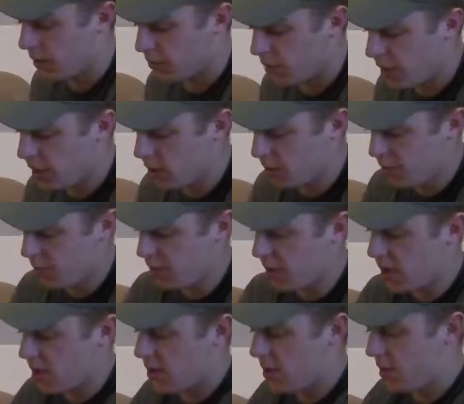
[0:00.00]
like up in my
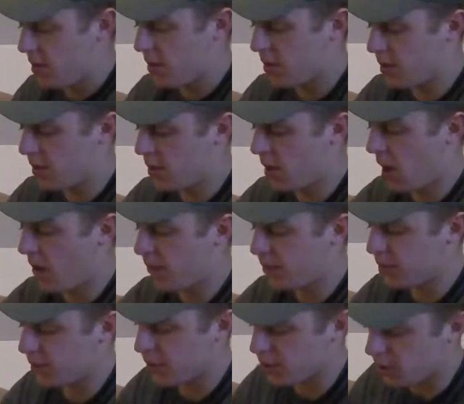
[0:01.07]
area.
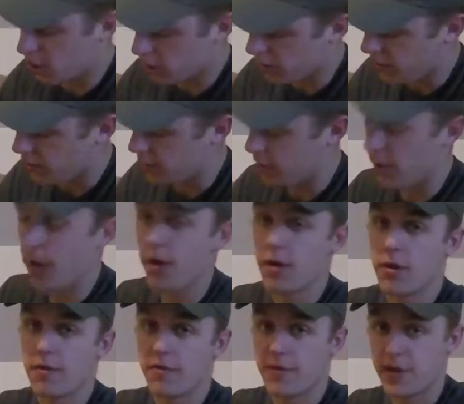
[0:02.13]
Obviously it's all about your
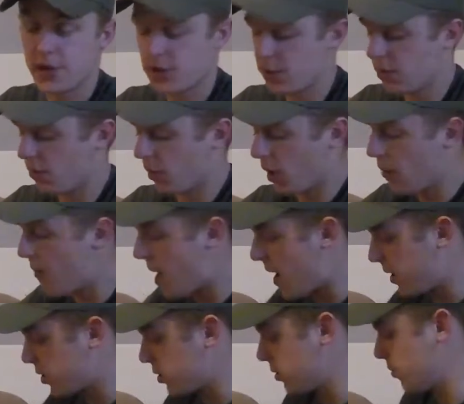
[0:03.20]
area of fishing. You want to
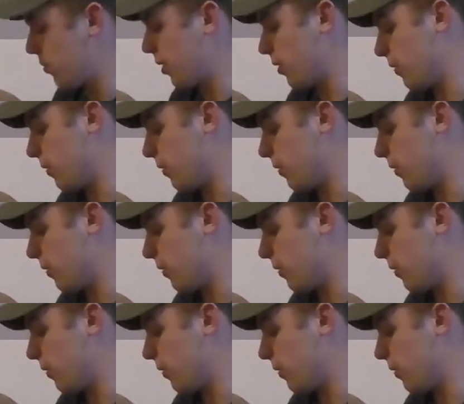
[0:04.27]
match where you're